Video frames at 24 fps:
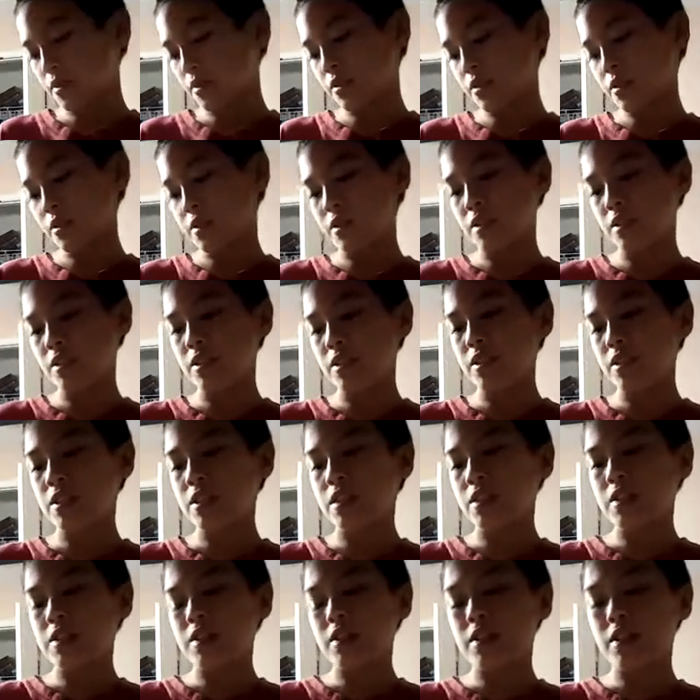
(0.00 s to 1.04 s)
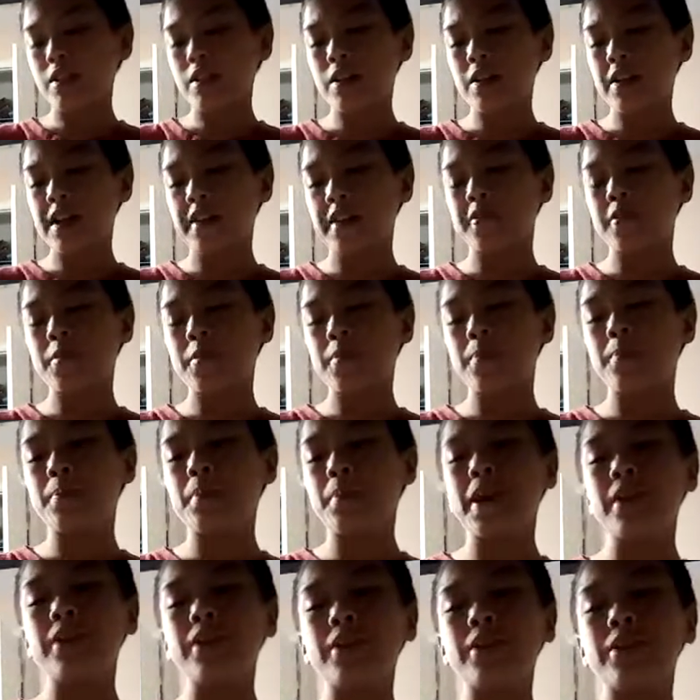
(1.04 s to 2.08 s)
I have a Bagon,
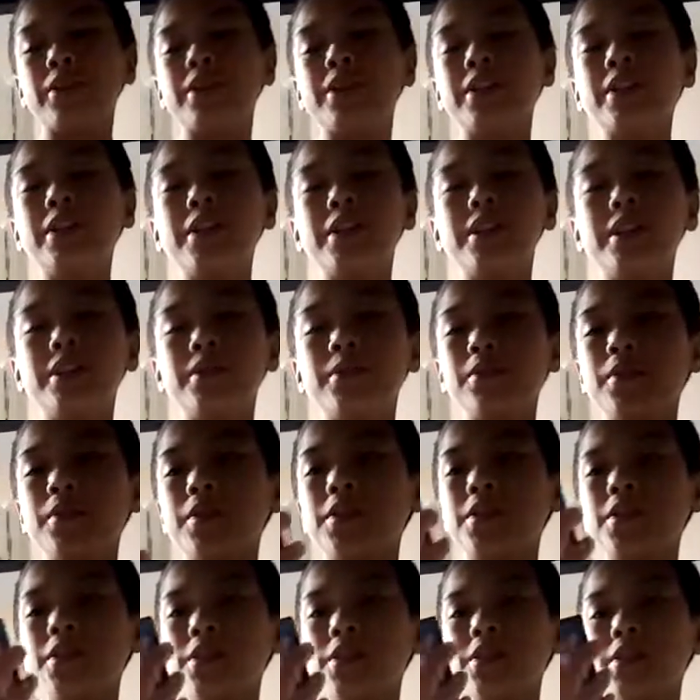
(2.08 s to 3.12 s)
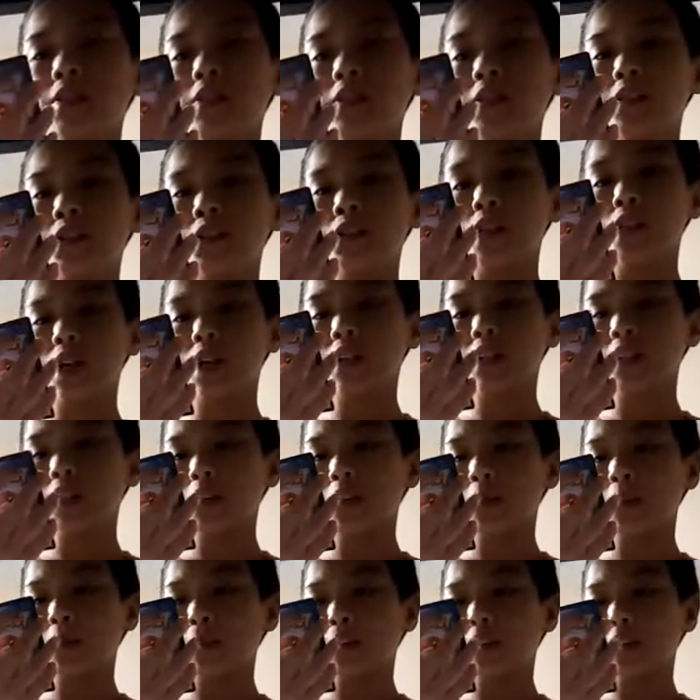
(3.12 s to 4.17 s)
which is a Dragon type, I think.
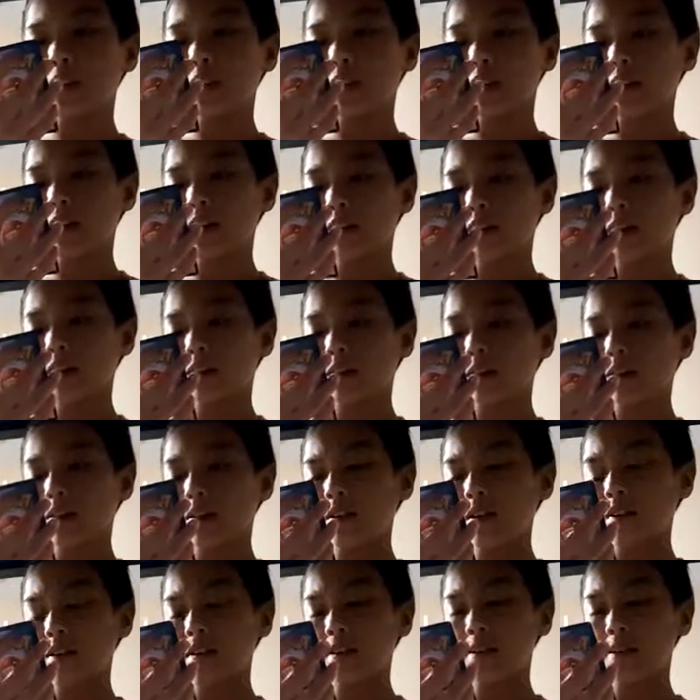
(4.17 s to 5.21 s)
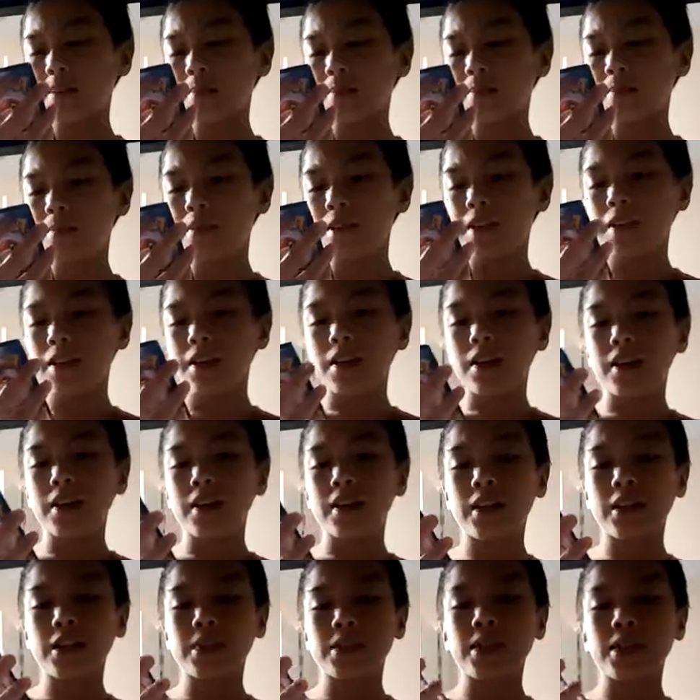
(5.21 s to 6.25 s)
And he has Headbutt, which does
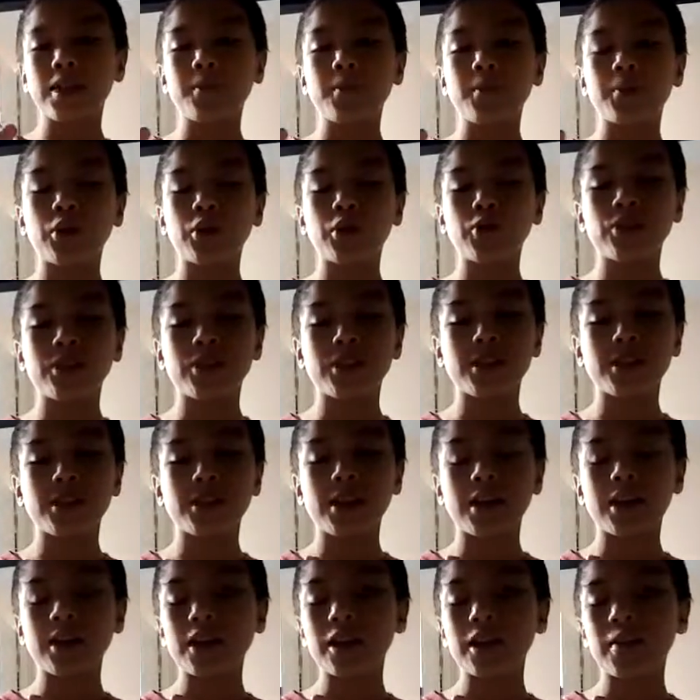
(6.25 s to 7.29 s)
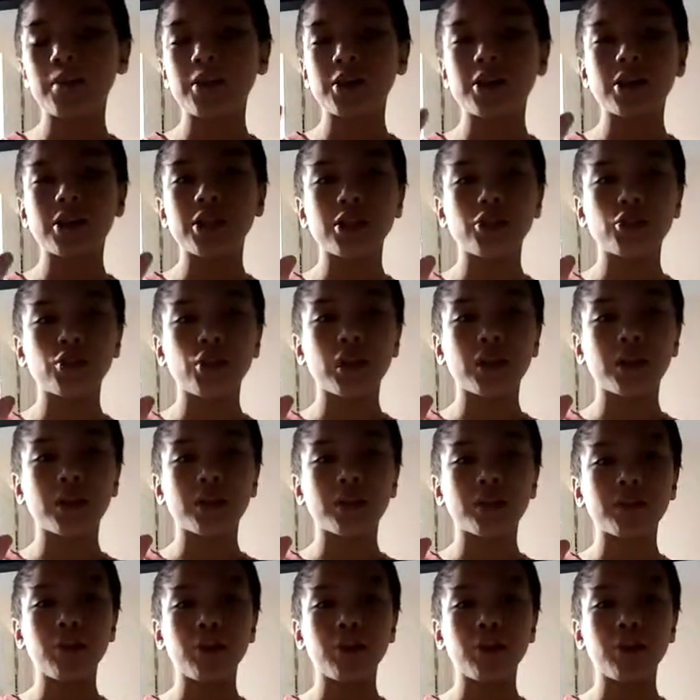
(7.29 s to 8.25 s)
10 damage, and Dragon Claw, which does 20.